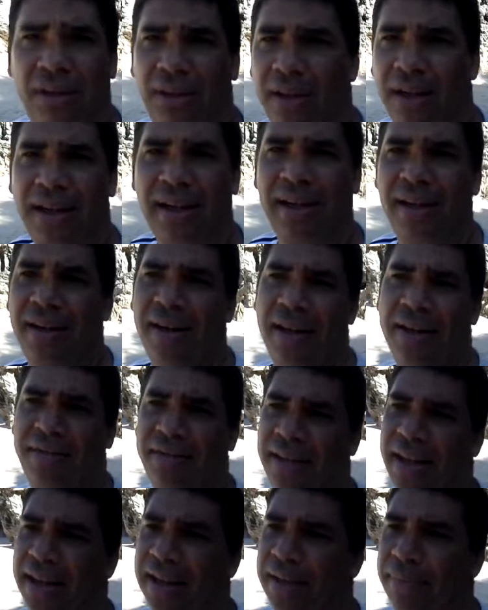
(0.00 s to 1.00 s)
got a nice
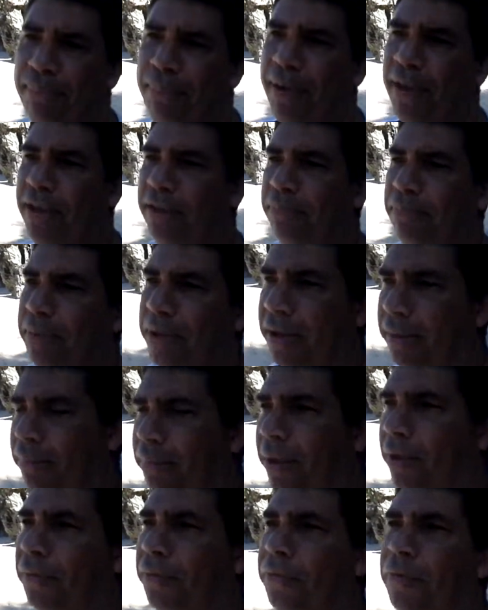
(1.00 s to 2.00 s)
landing page being
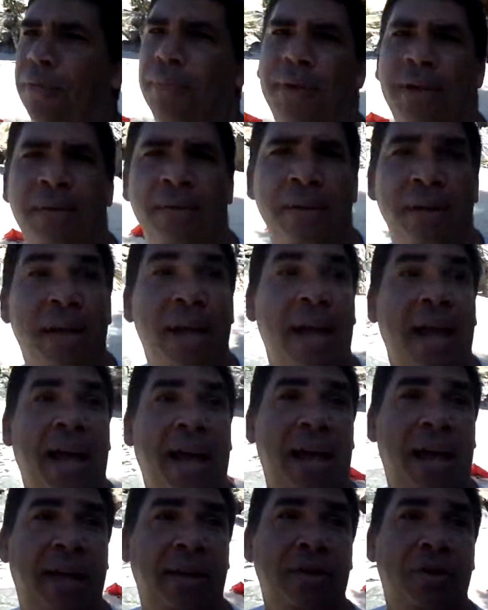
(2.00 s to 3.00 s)
built for me.
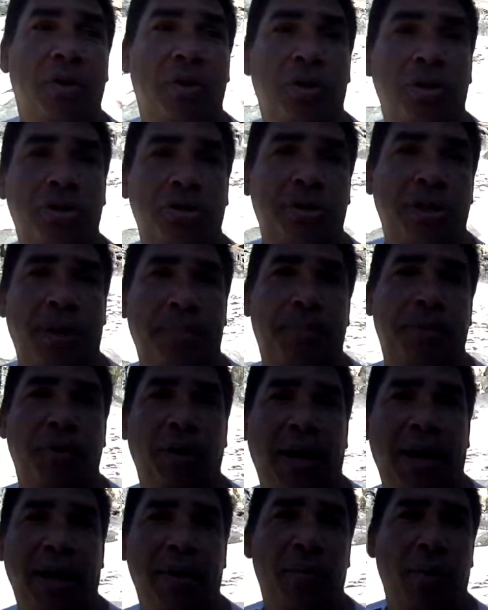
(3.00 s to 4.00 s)
And hooked up to
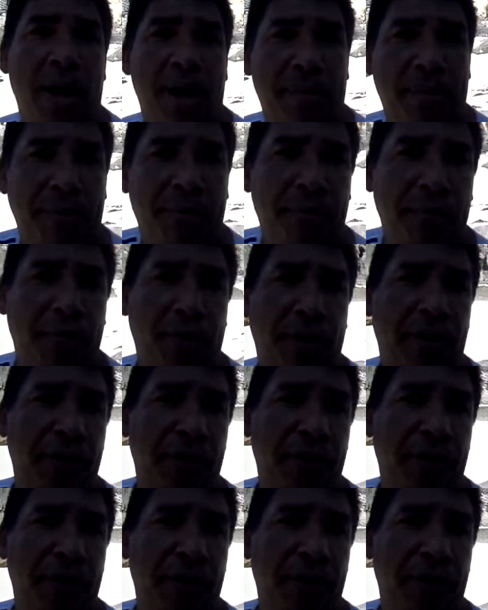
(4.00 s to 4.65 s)
Aweber fully